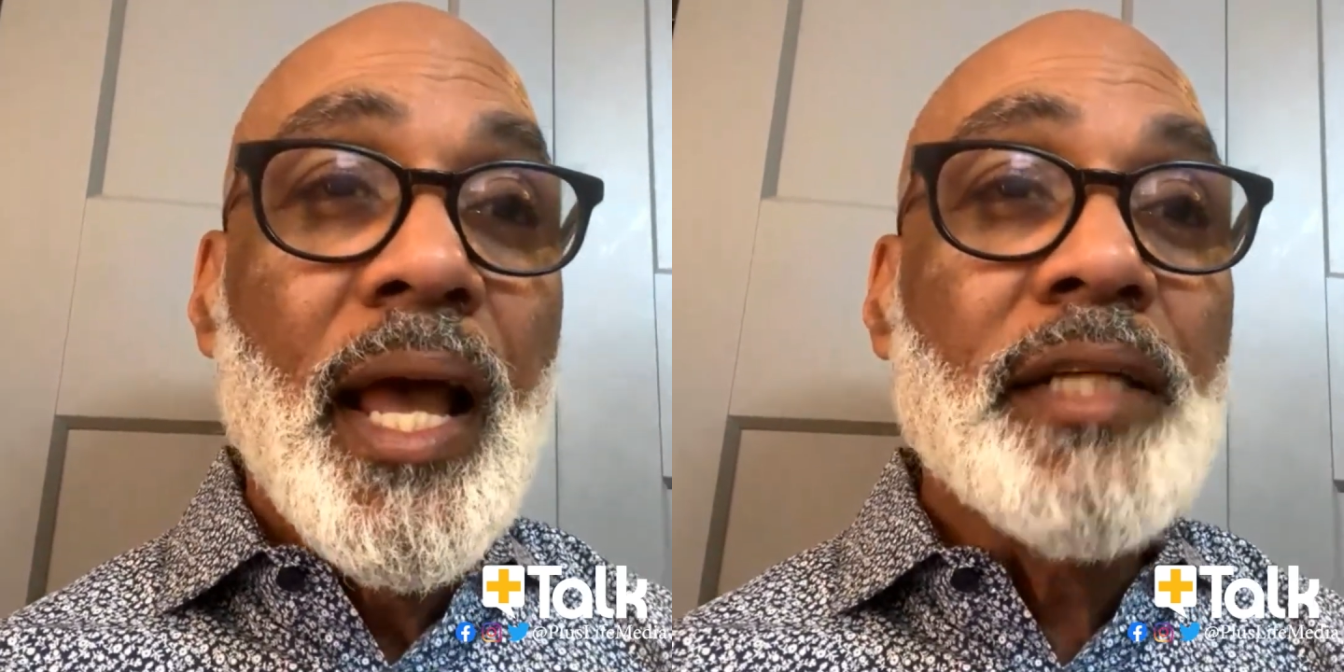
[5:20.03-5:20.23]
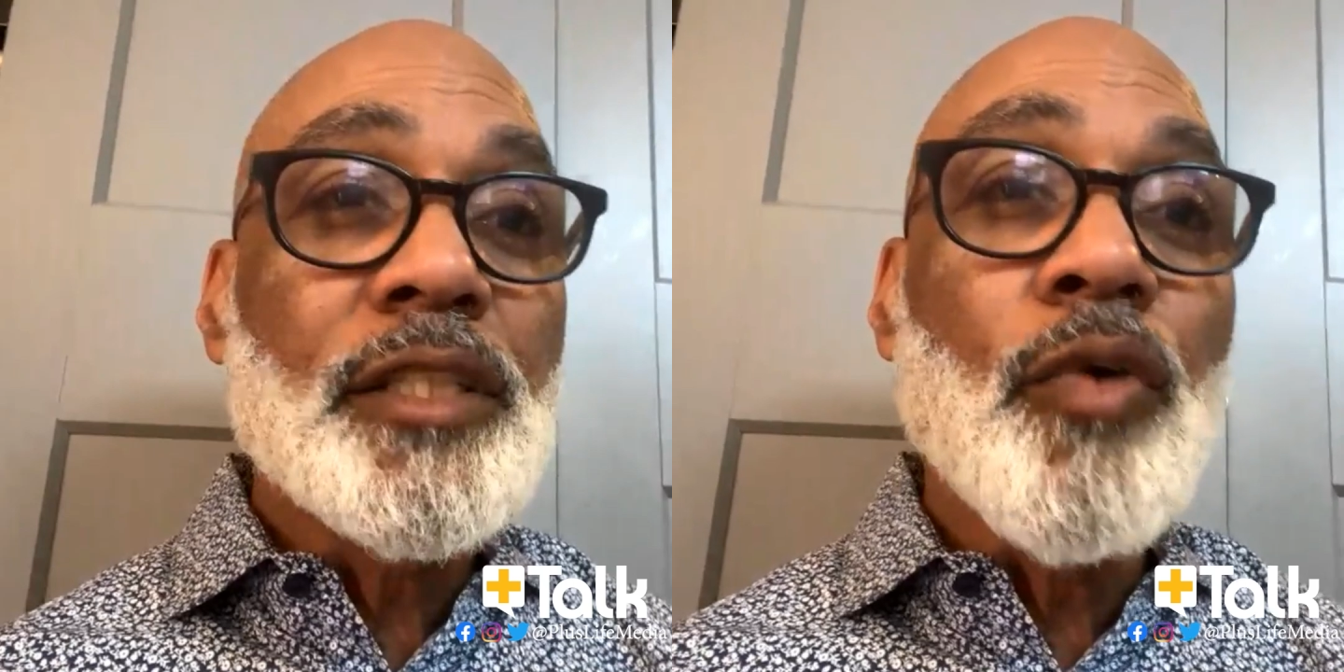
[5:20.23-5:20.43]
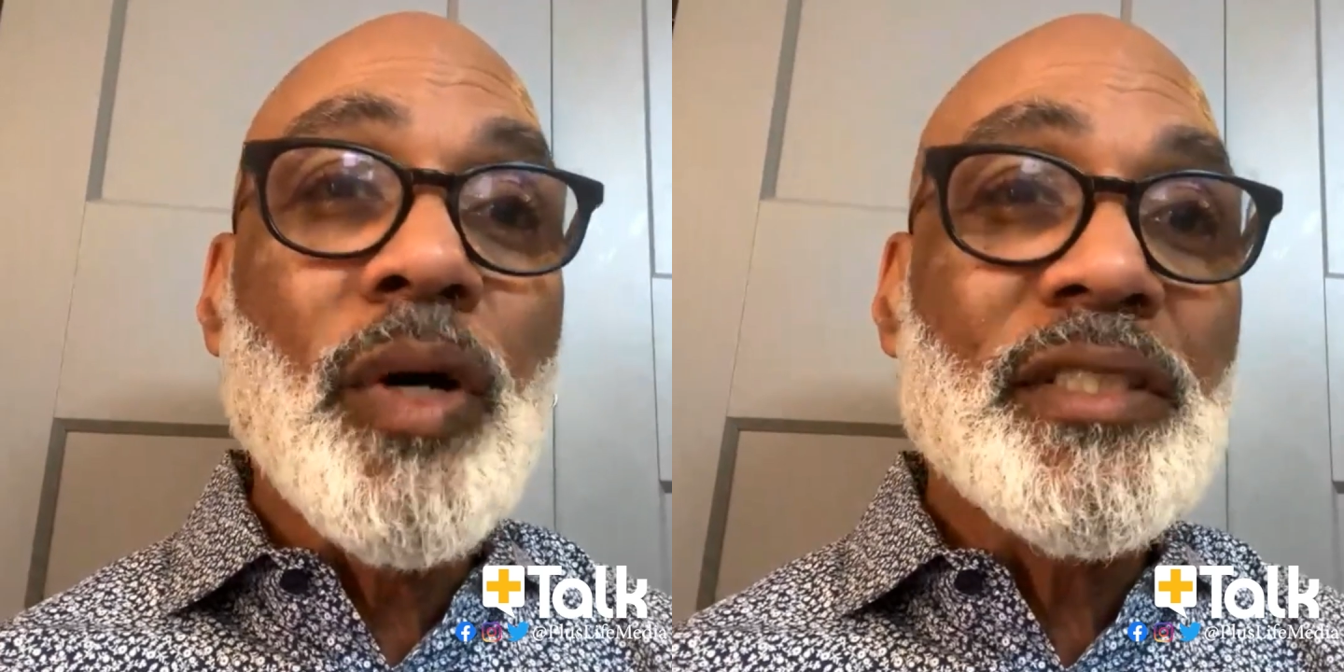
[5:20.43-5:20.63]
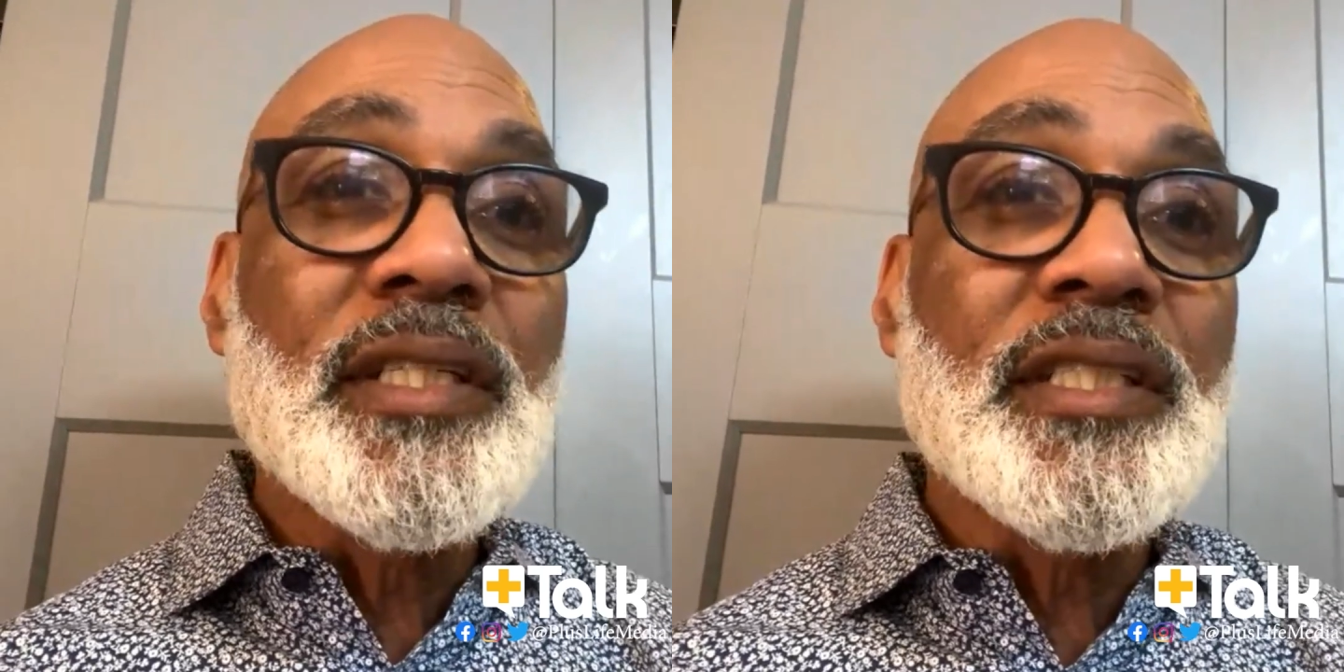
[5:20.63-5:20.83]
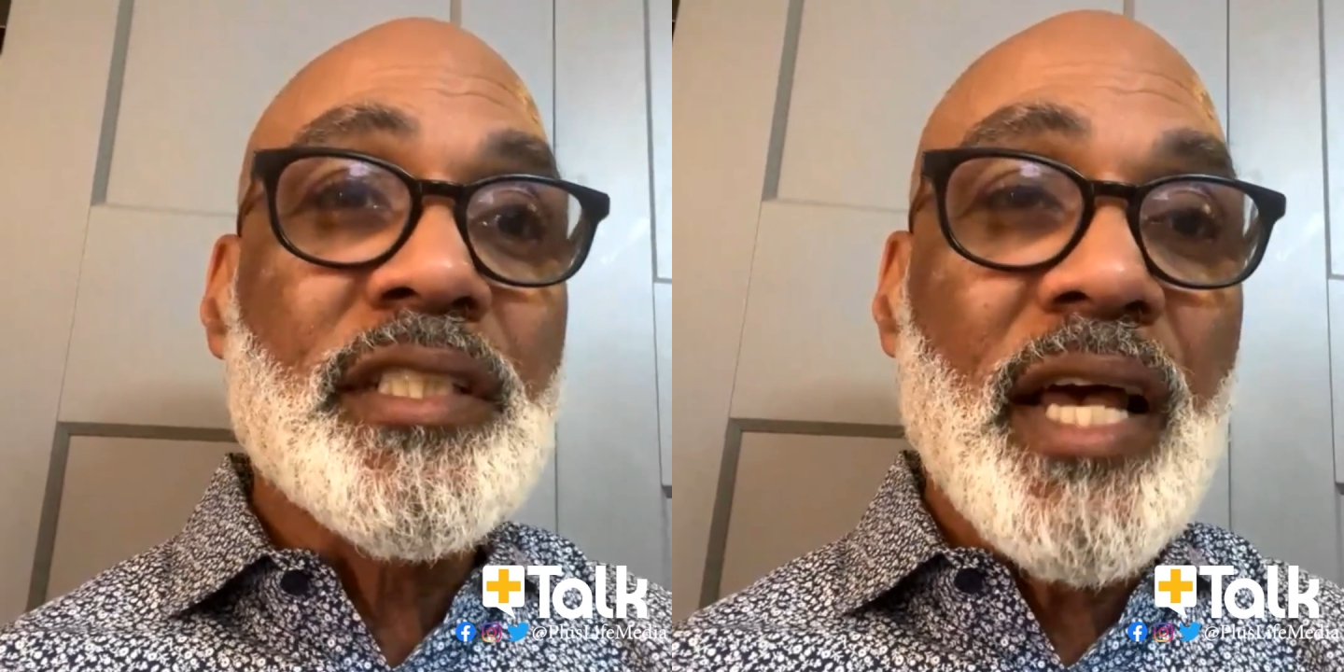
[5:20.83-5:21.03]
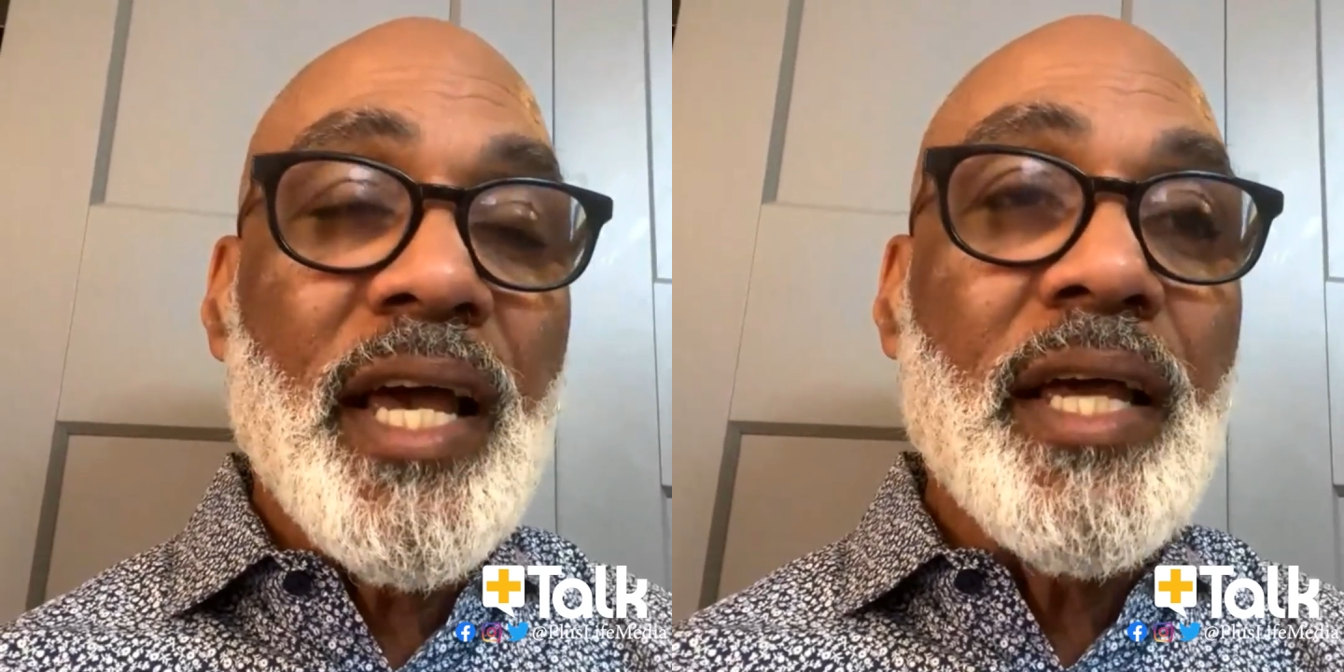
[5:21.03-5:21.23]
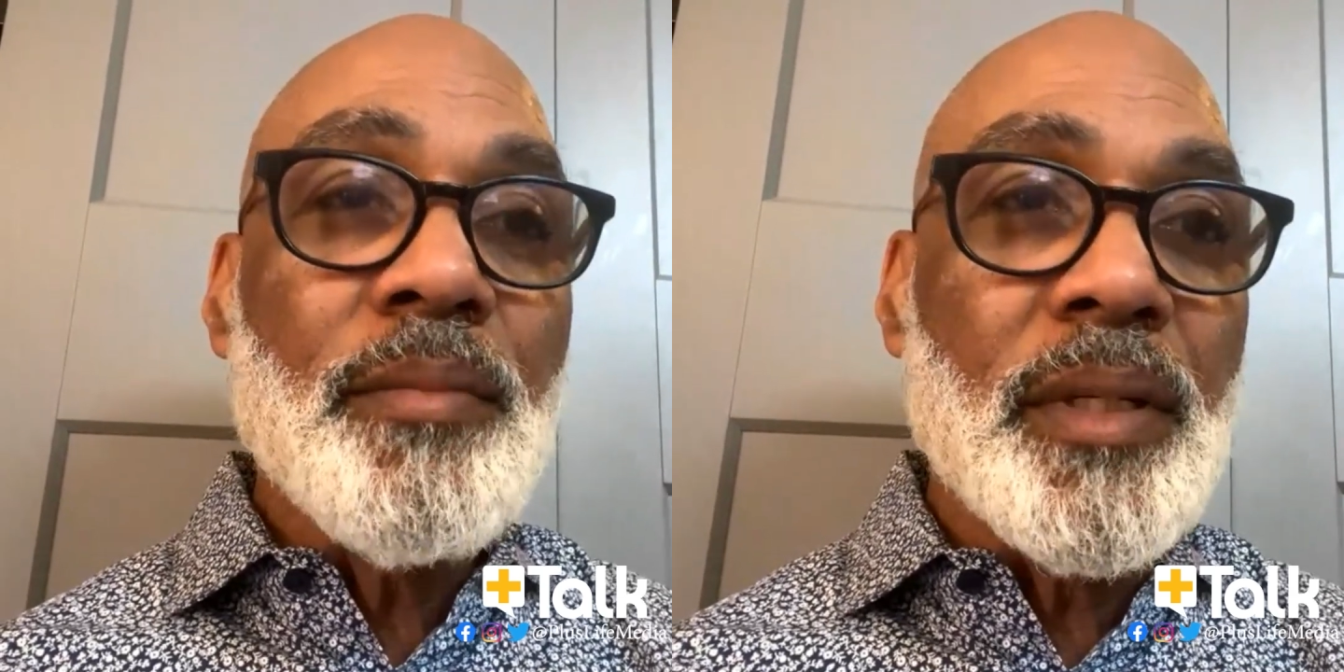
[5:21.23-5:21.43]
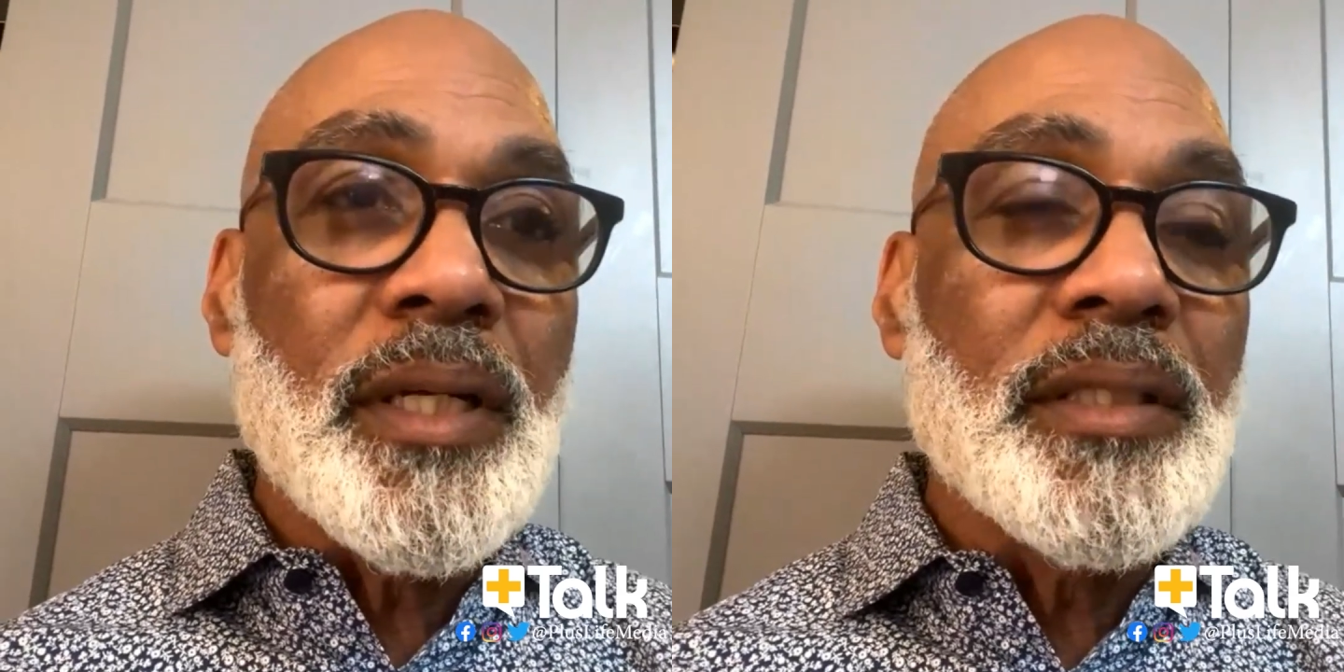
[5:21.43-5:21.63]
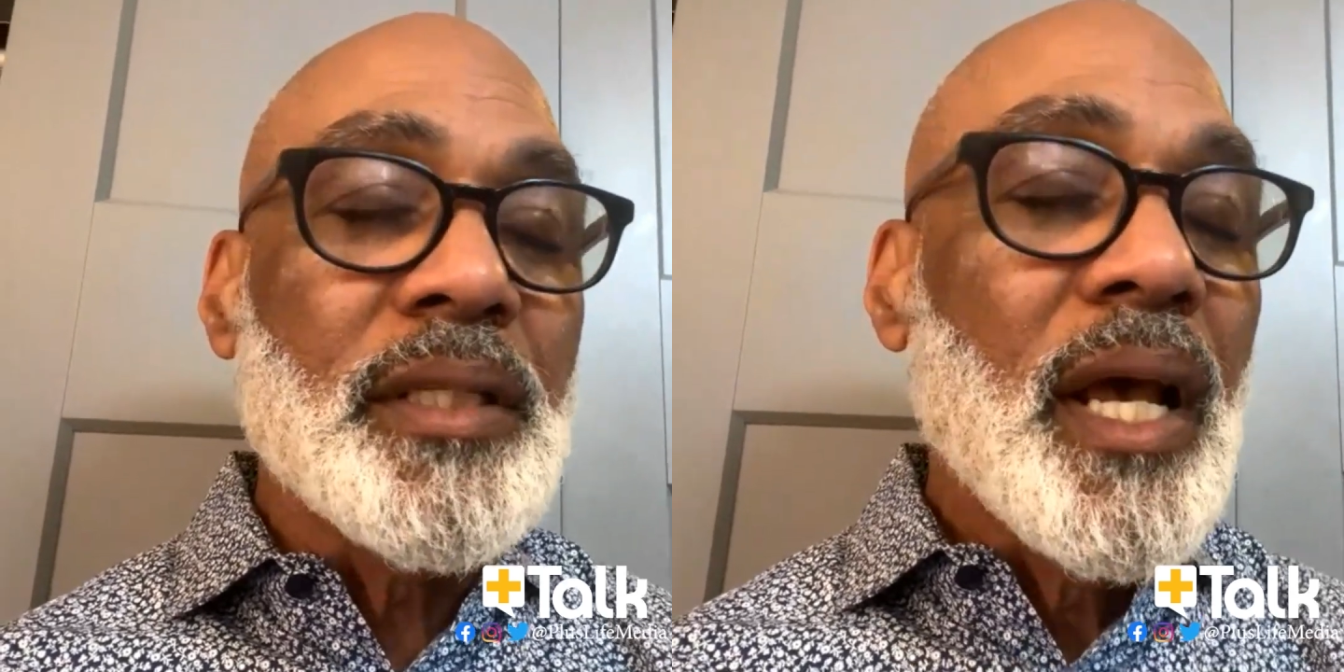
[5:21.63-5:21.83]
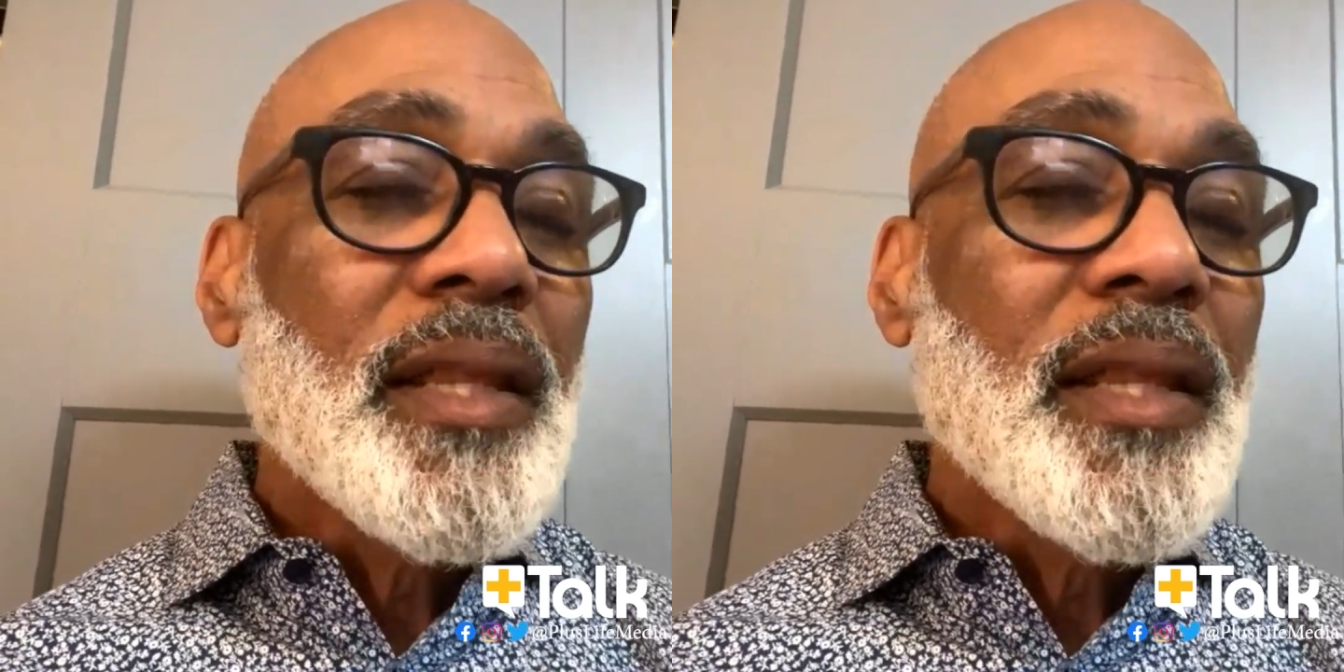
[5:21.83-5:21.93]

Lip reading: And so what's the same is